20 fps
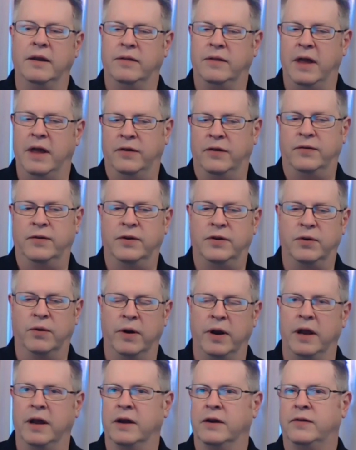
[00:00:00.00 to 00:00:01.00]
Thanks for
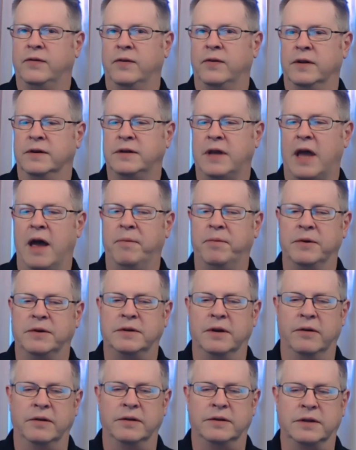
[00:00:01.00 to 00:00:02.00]
joining us for this
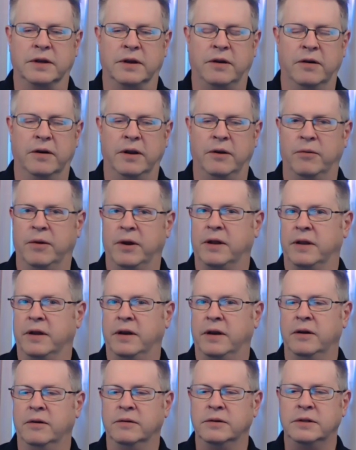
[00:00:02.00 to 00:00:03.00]
episode of Security Weekly
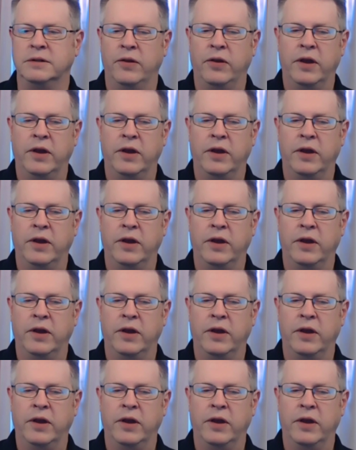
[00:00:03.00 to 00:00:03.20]
News.